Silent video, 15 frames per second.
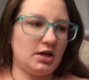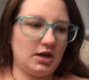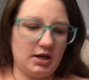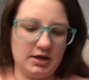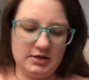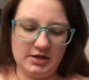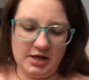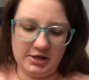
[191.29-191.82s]

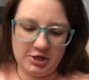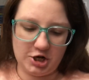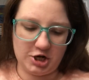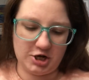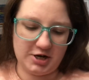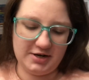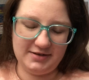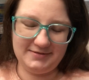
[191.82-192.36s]

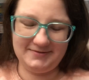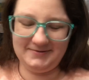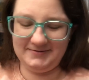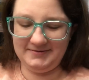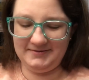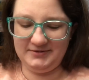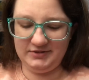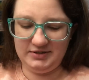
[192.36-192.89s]
Another
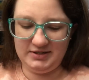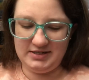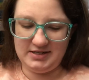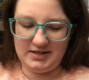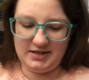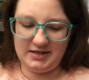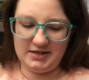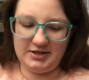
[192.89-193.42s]

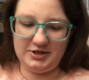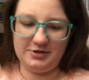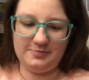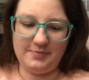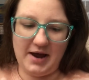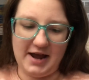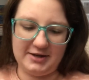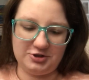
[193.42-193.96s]

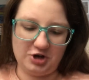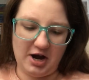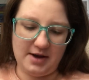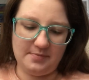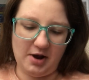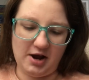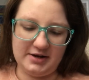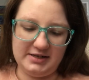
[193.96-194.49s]
Goodbye Dry
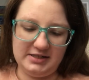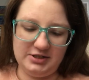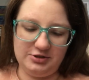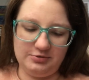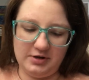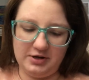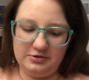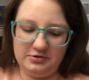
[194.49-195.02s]
Body
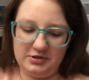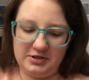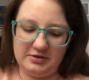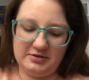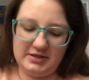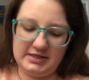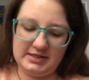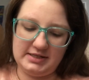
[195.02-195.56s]
Duo. So
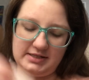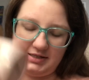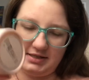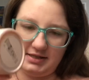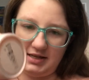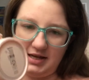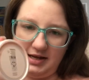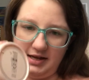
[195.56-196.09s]
this is
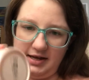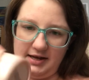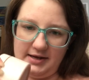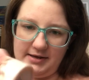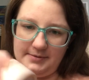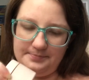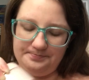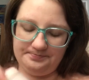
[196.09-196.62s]
the
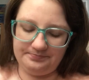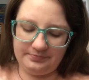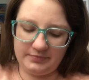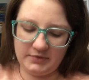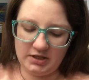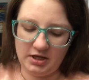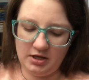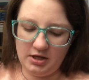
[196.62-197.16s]

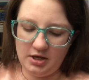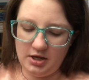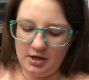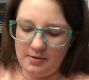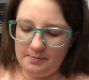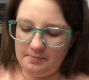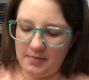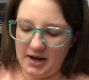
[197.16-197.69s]

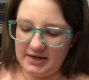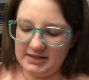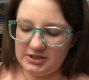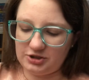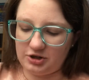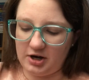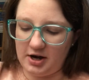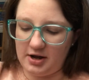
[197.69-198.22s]
body
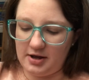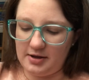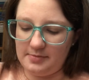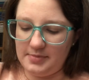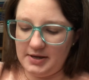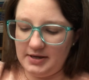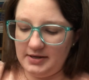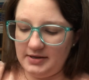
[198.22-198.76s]
scrub
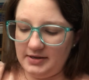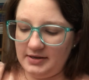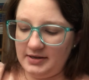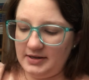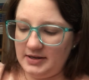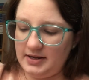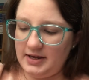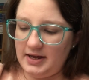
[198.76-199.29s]

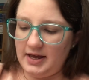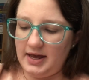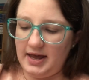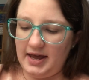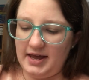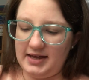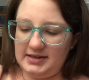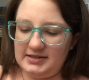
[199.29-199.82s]

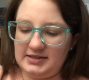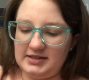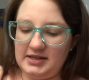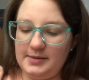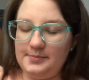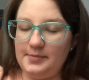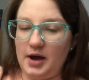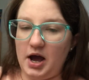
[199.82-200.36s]
and the
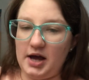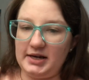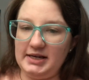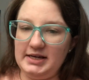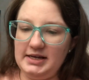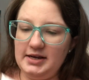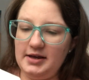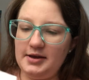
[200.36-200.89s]

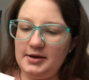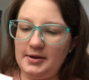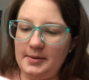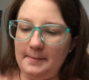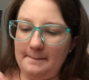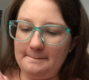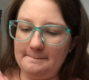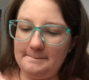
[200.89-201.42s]
body
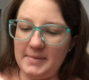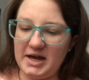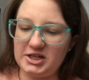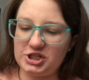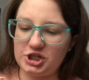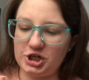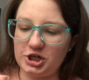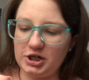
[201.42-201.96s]

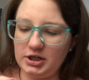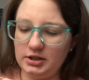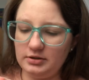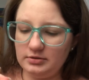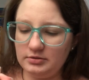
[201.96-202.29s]
butter